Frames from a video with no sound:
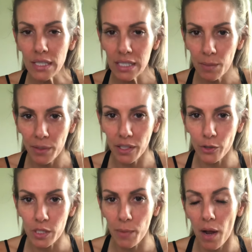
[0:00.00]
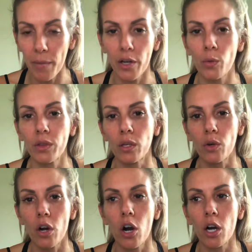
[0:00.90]
typically respond better with
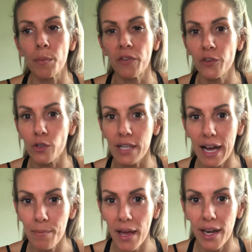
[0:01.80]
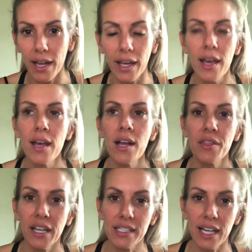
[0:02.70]
lower carb. If you're diabetic,
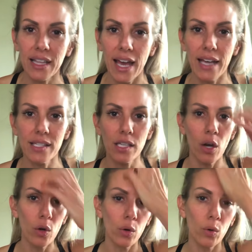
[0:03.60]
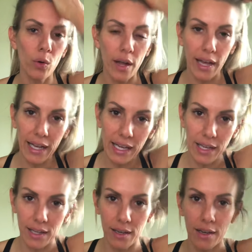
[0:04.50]
things like that. So
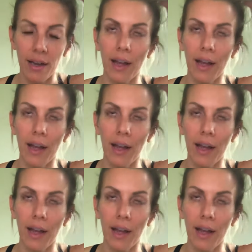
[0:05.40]
again,